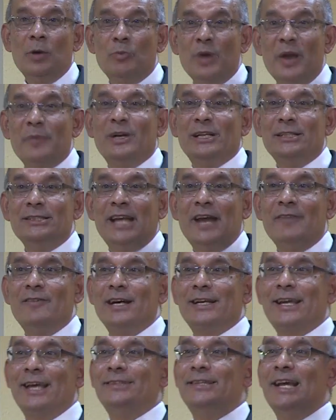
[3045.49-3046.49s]
we will
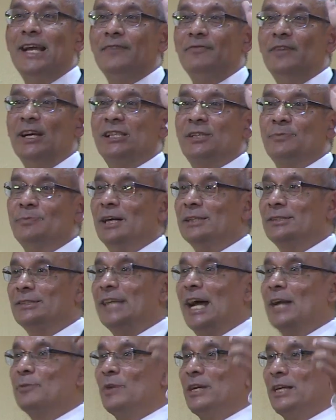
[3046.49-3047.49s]
never get the investment
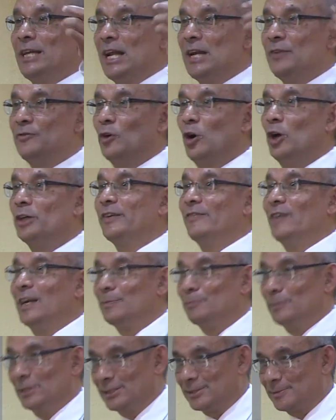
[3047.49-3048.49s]
that we need for
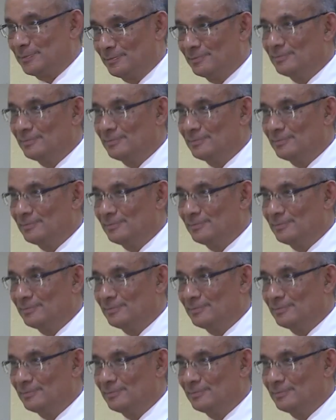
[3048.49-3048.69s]
development.